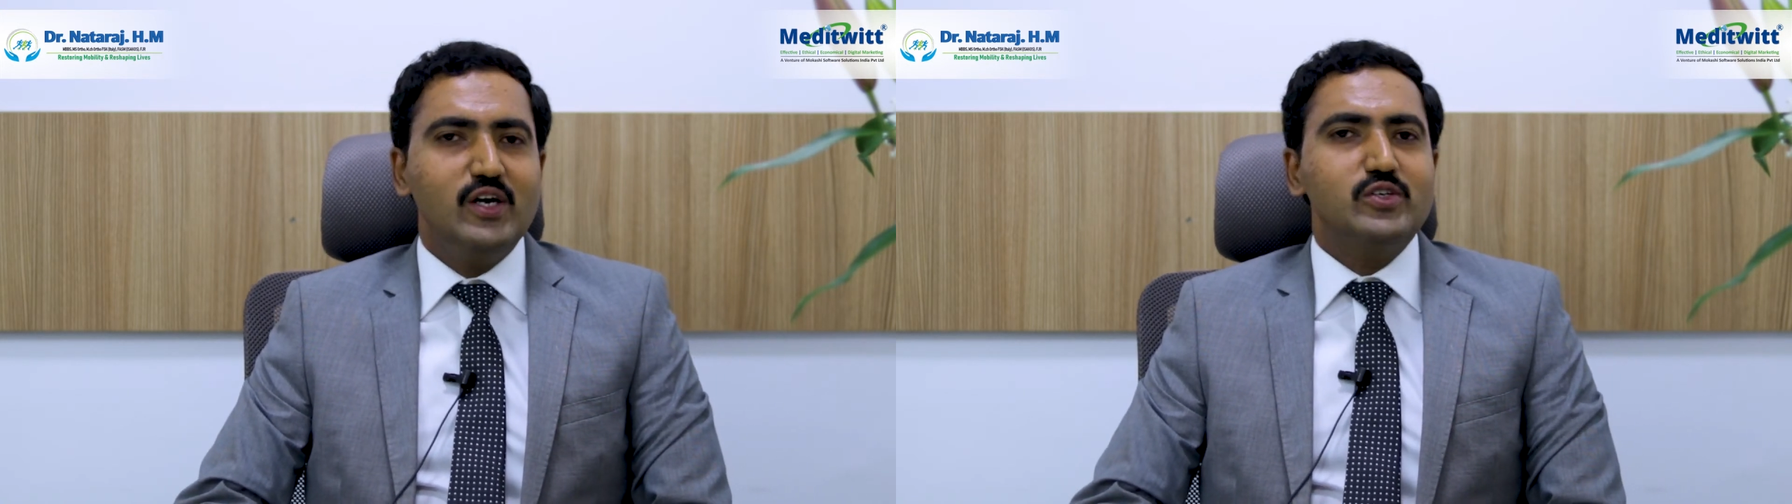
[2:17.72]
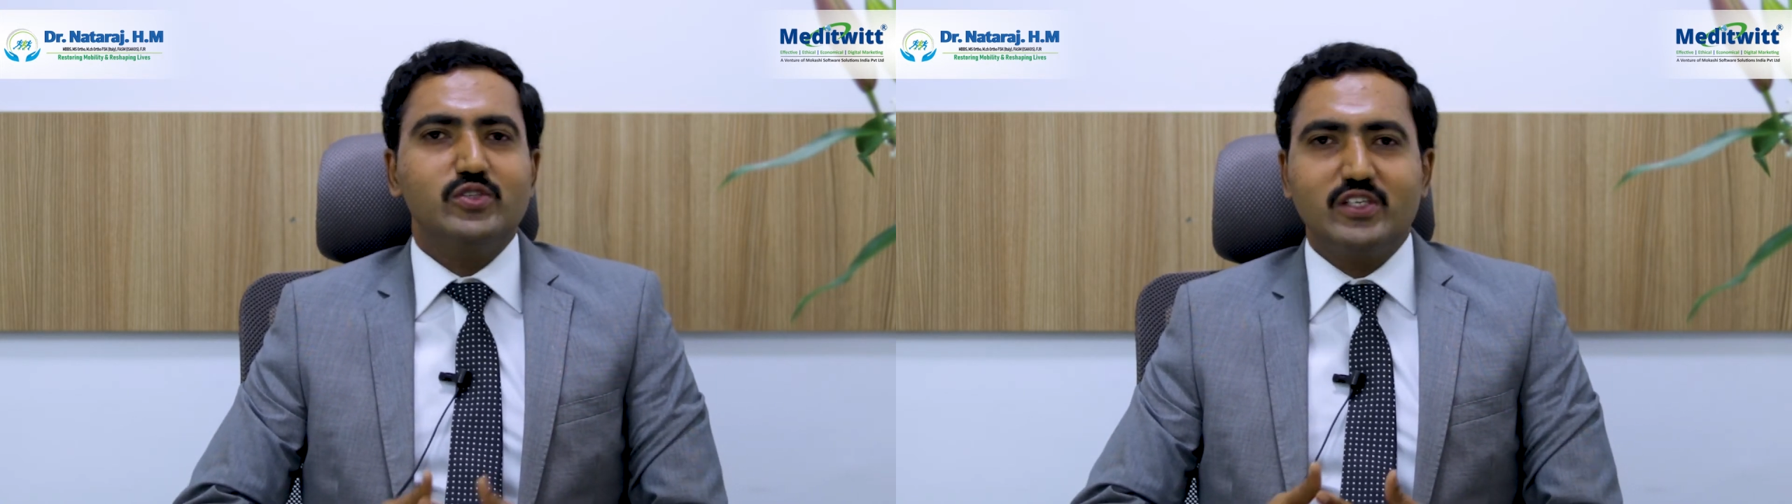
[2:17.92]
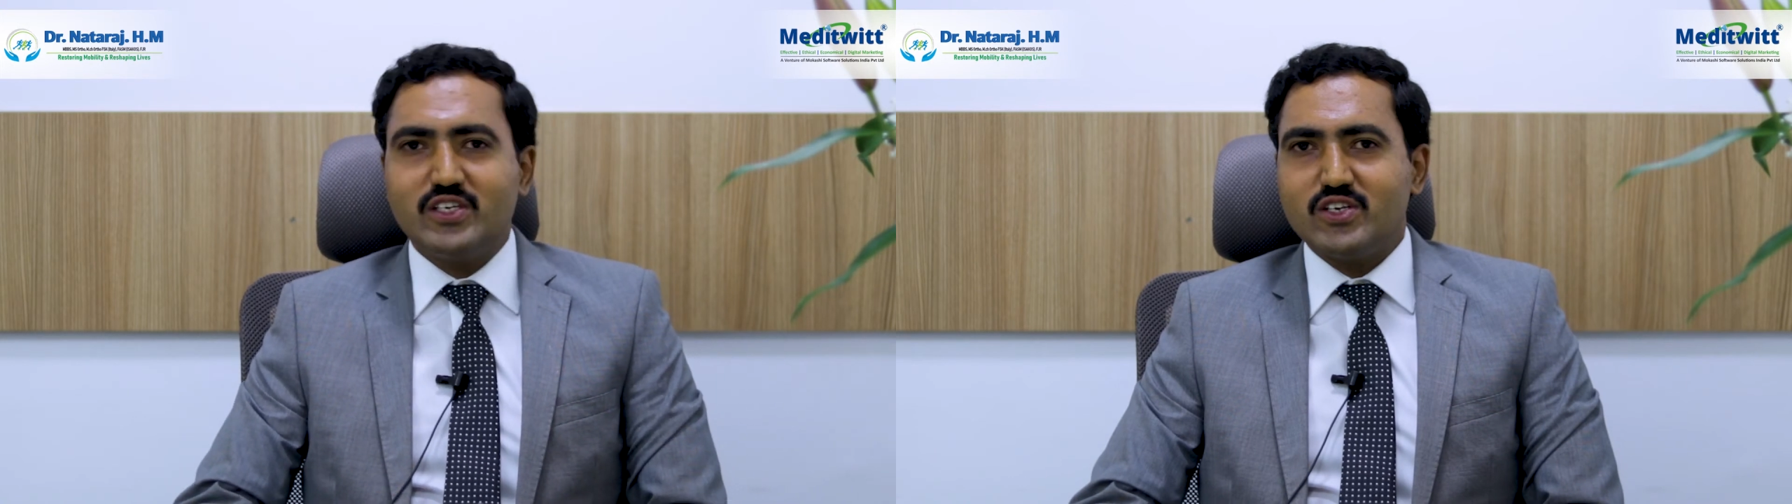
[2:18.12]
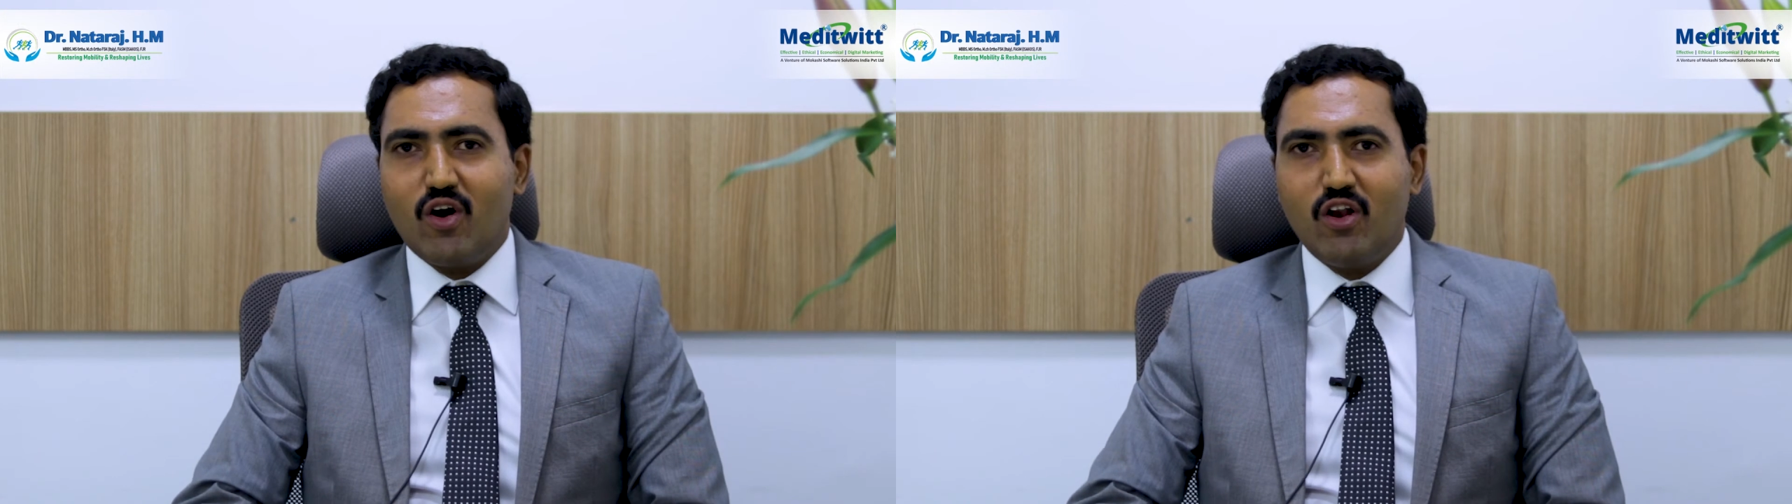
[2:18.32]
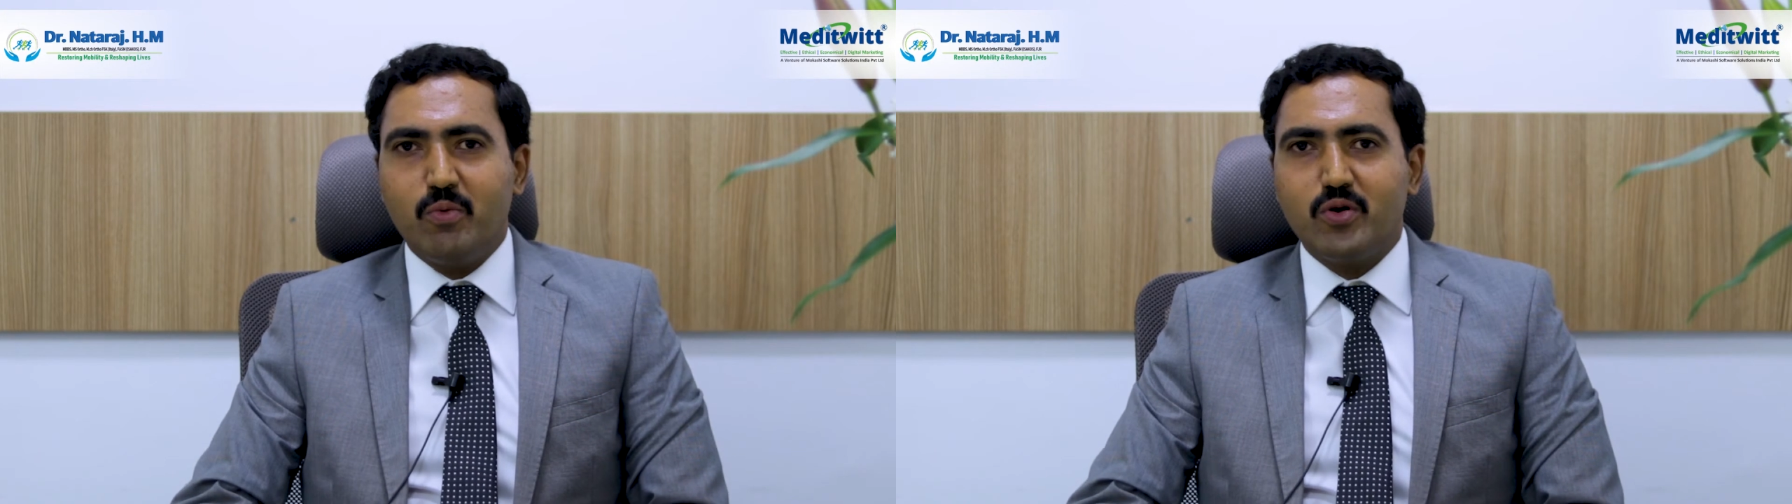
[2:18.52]
So this is
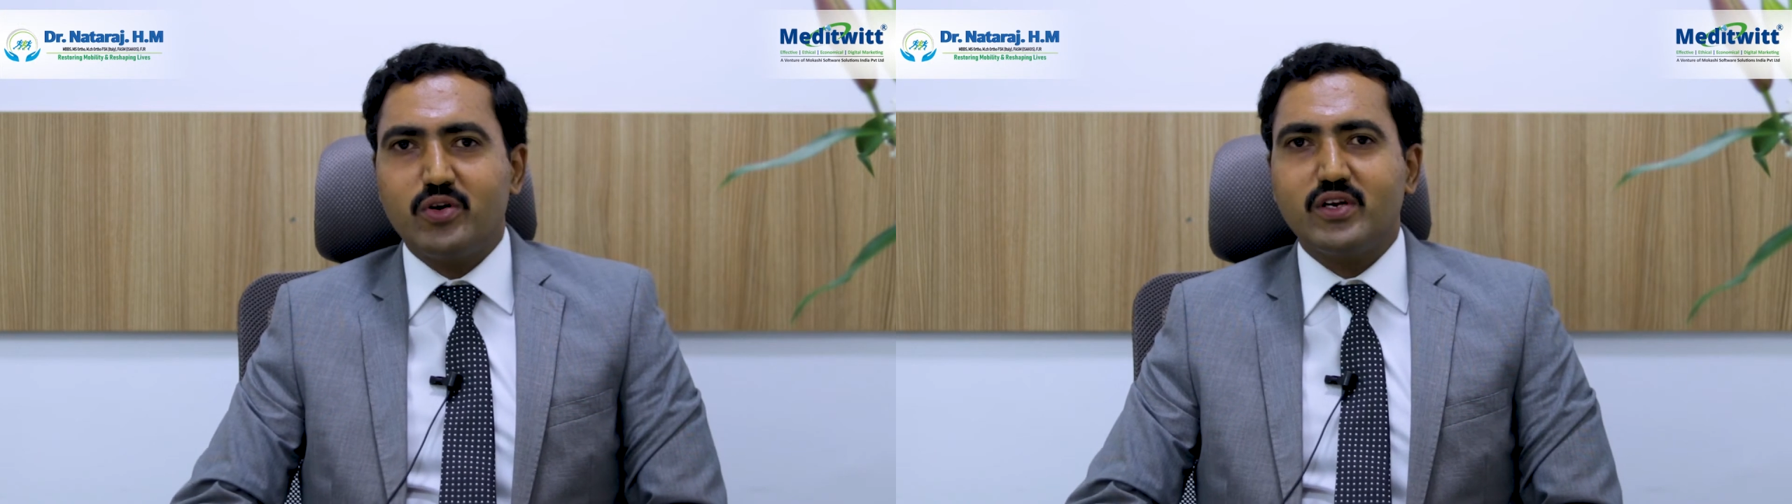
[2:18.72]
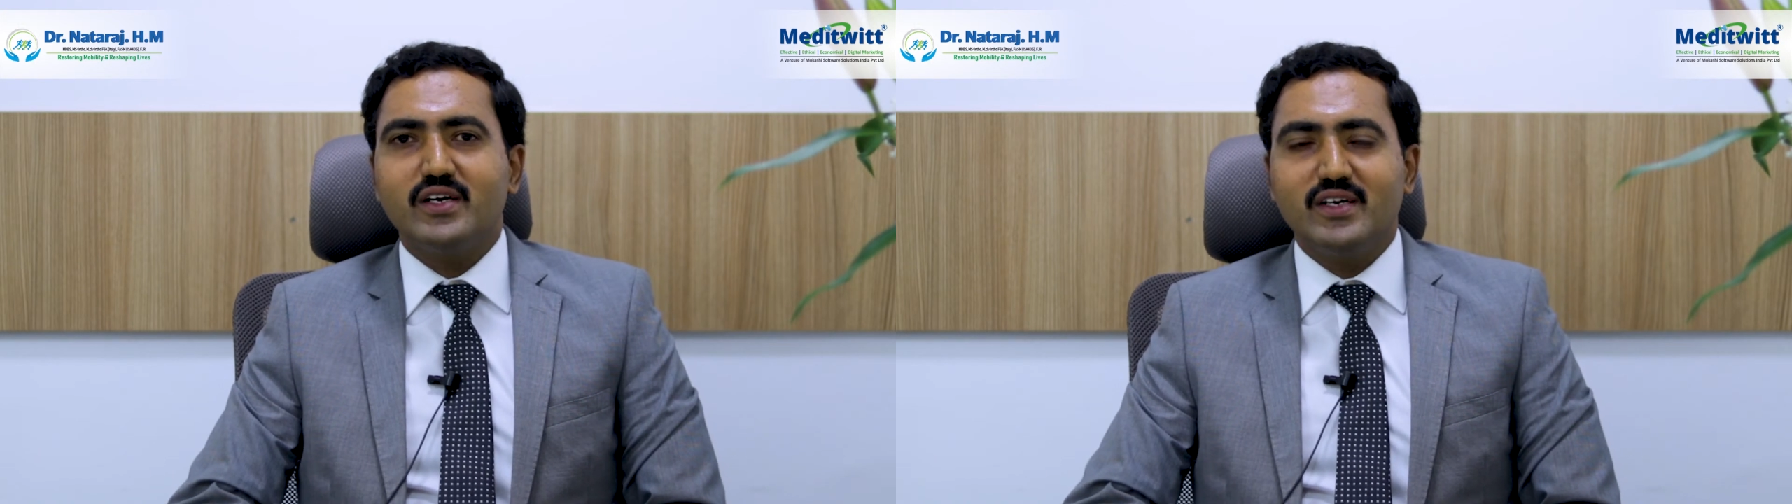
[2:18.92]
all about